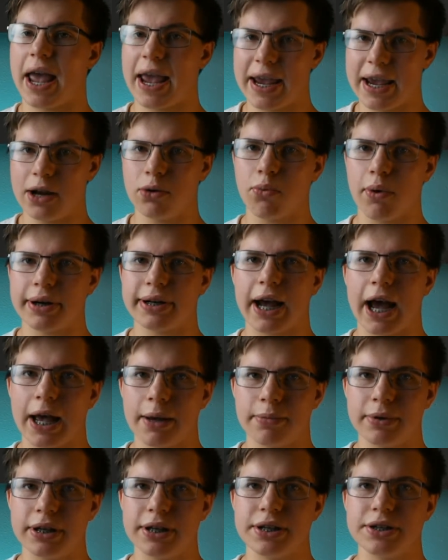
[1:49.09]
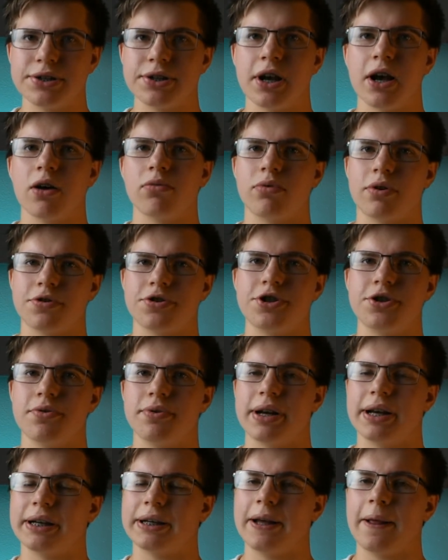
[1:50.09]
and what time it is while
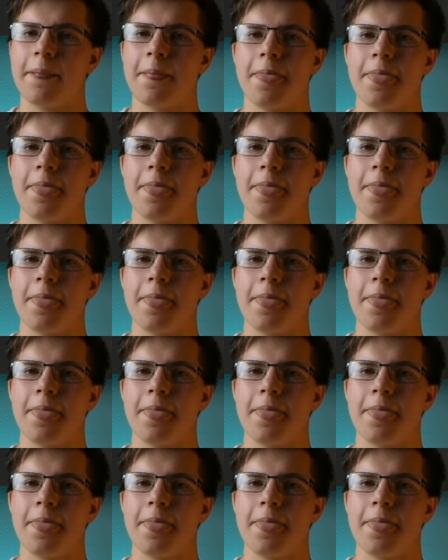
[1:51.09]
shooting.